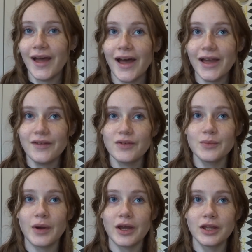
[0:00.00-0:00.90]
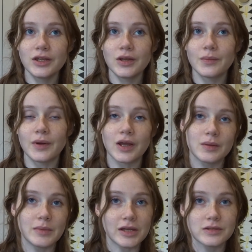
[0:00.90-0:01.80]
Hi everyone,
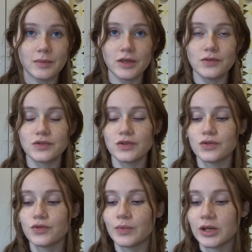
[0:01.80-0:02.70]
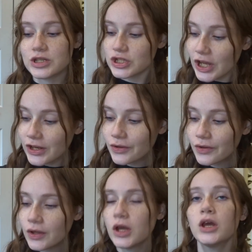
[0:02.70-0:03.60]
welcome back to my YouTube
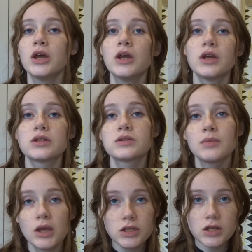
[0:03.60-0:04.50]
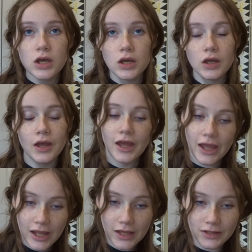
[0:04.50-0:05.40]
channel. It's Amanda,
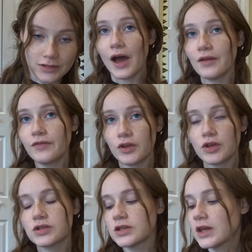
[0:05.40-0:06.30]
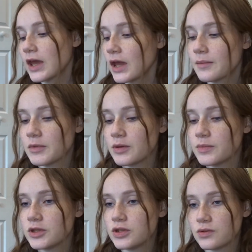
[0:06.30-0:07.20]
and I figure today I'm gonna
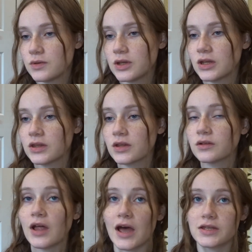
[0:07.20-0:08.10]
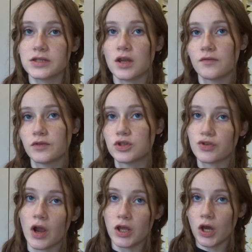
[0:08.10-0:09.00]
be doing the last of the
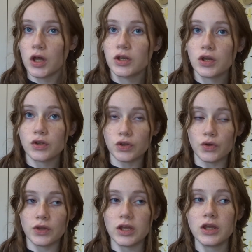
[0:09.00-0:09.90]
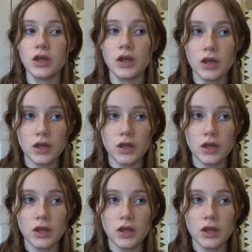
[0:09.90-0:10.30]
try-on clothing